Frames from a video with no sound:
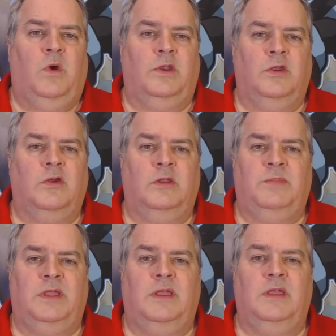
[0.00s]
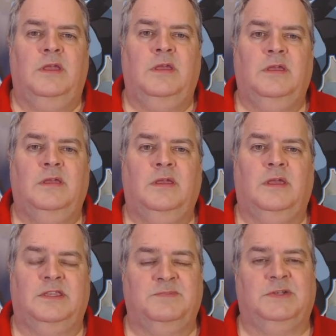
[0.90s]
where you're going to be,
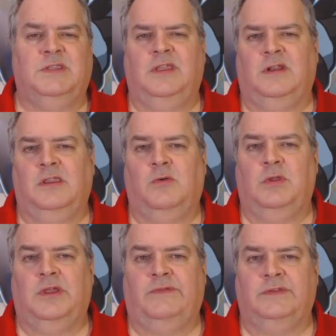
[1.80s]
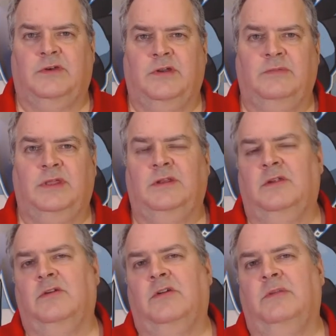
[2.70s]
especially at a lower level tournament,
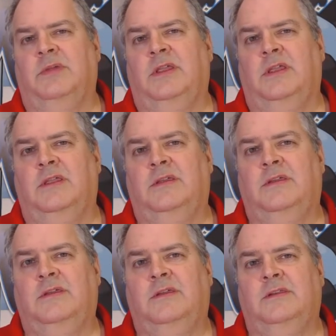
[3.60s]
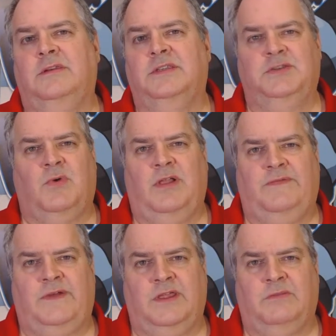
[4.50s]
you're going to be
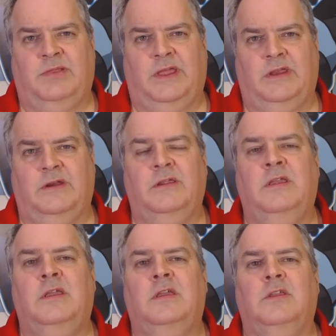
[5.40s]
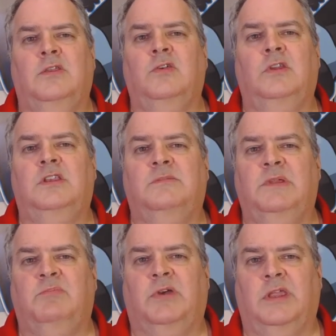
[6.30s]
disqualifying a player, you need to
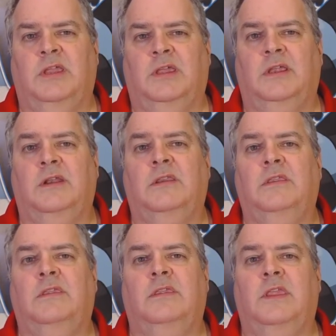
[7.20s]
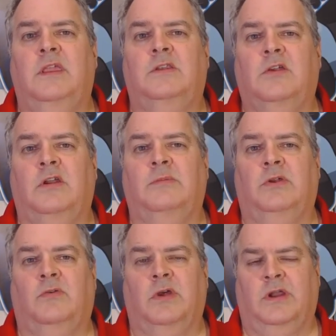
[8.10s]
be bringing in the
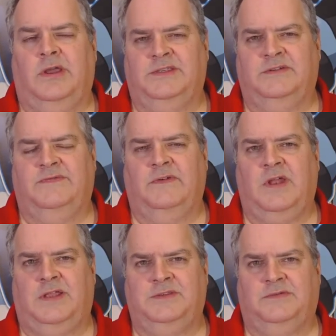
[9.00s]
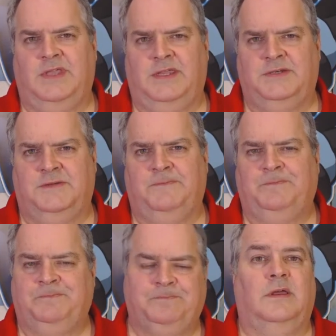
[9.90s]
tournament organizer for consultation.
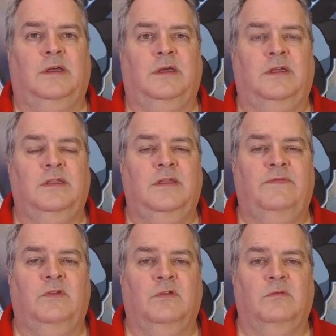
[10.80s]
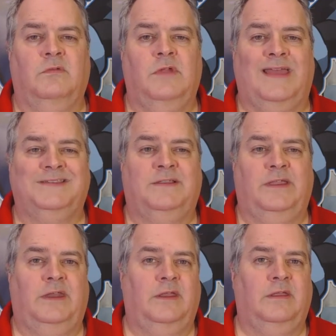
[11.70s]
If you're
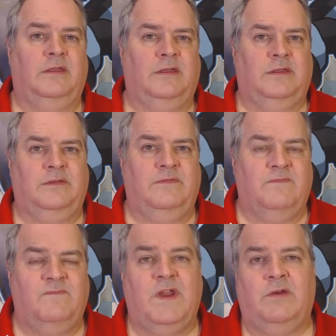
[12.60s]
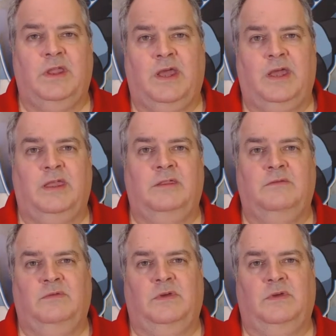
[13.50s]
escalating very high